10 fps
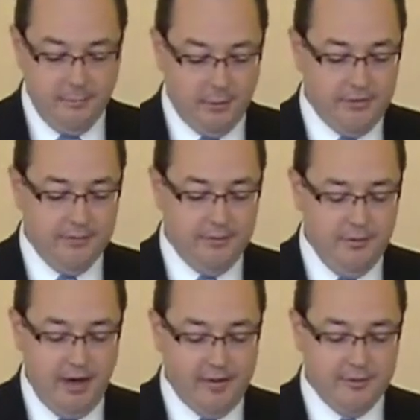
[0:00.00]
The birth of
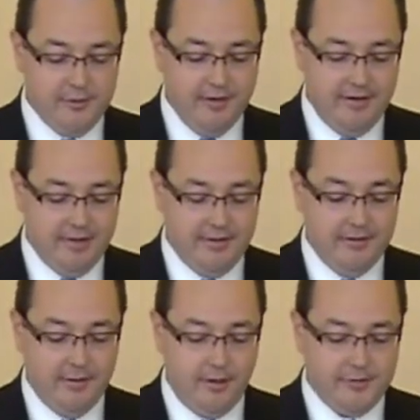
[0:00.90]
two daughters did
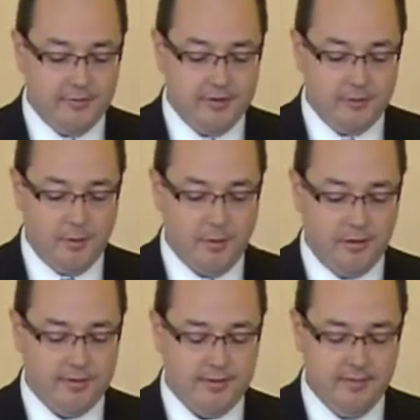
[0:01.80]
nothing to alter his
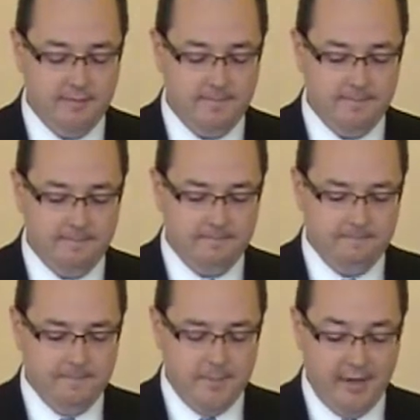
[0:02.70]
course.
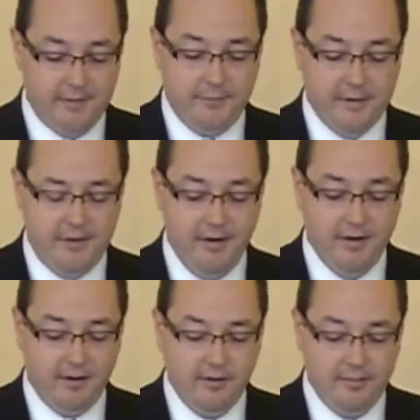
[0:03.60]
By the fifth
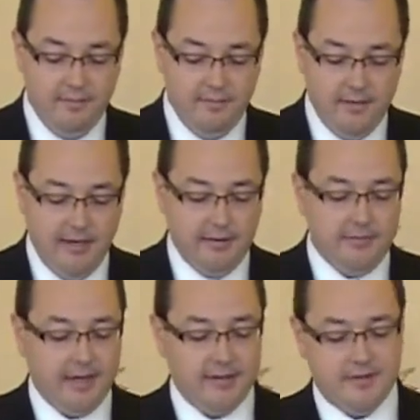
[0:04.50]
year, he
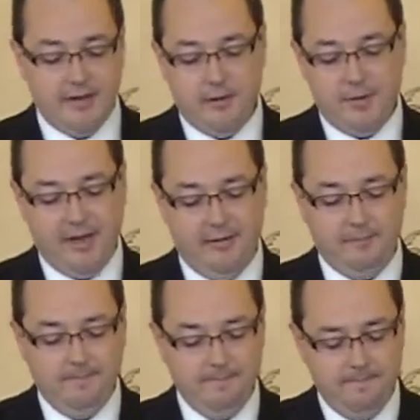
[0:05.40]
lived like a single
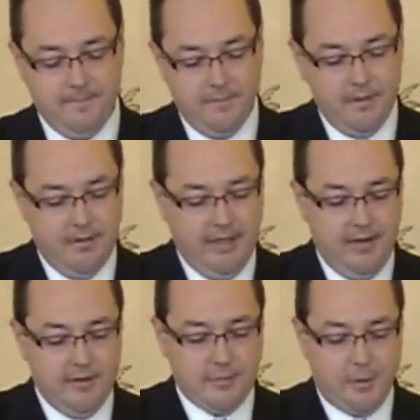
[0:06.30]
man.
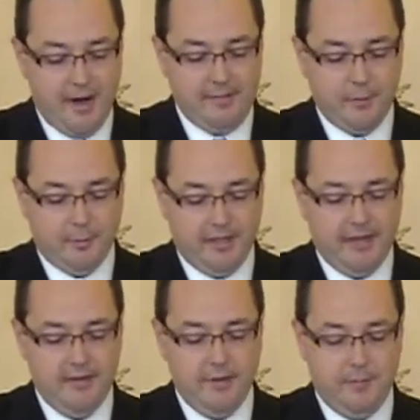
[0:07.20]
He and his wife were
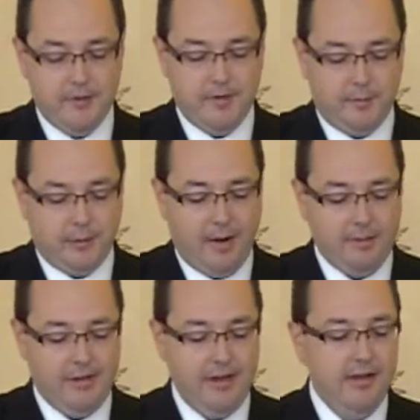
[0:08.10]
planning the division of
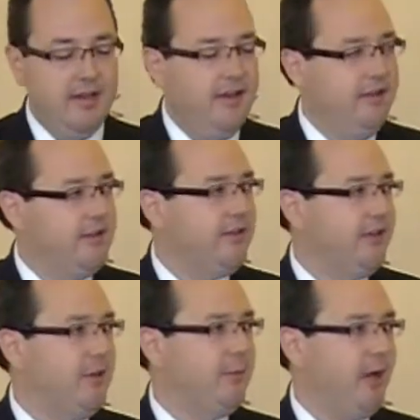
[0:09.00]
property and
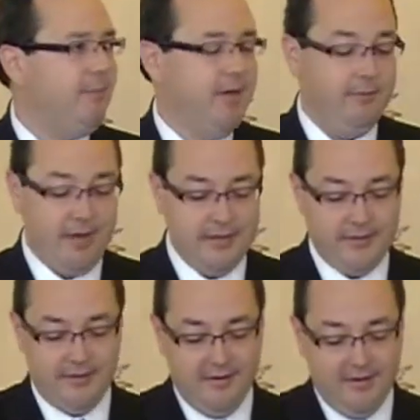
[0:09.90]
discussing property
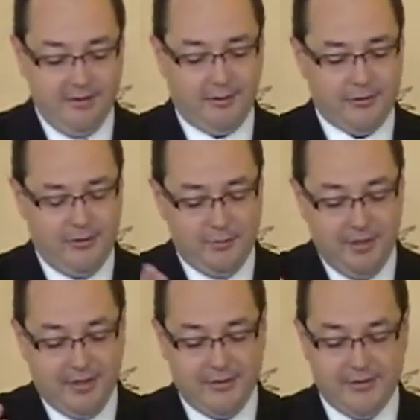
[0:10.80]
rights, or excuse
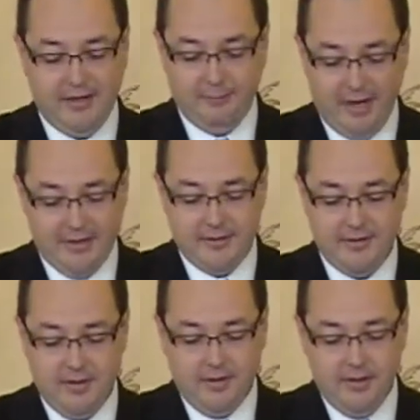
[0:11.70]
me, custody
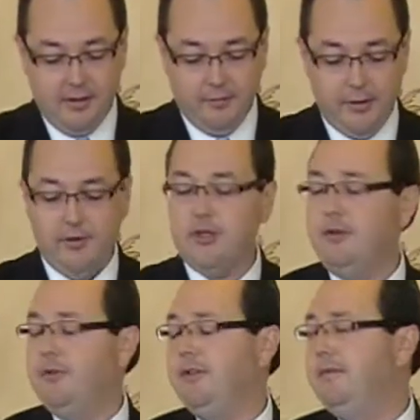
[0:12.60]
rights, over their
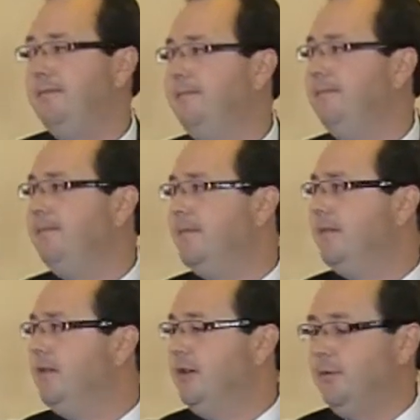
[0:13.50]
children.
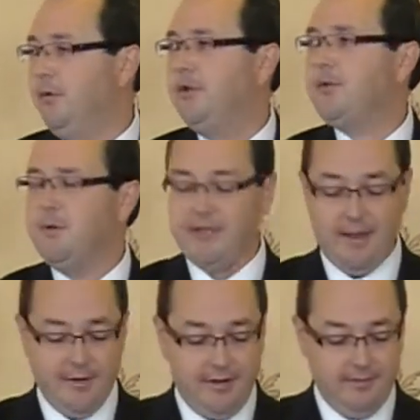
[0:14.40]
Divorce was
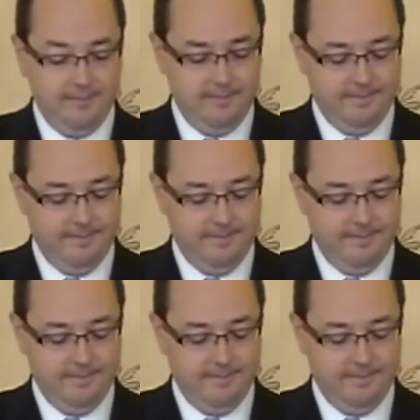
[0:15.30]
imminent.